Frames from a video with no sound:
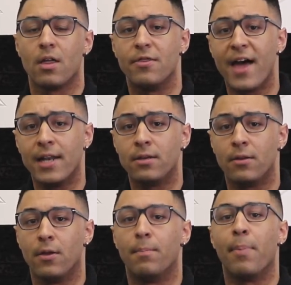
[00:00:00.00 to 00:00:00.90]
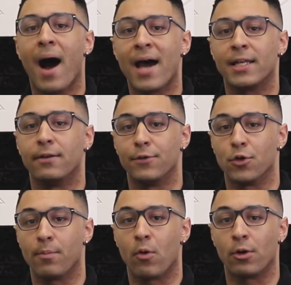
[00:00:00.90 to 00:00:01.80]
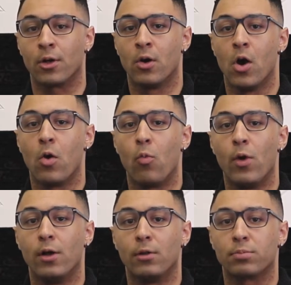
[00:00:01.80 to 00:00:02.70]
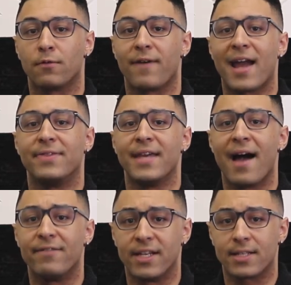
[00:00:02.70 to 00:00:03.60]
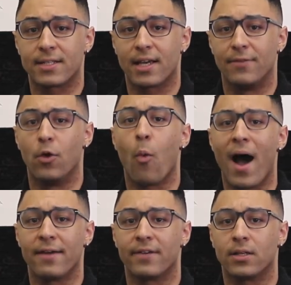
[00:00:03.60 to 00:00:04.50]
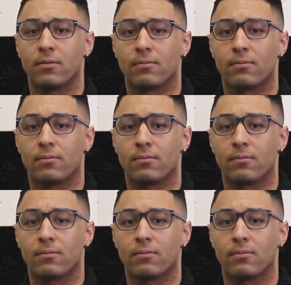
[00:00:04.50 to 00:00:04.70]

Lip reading: Then the body of your report will provide the evidence and the why of it.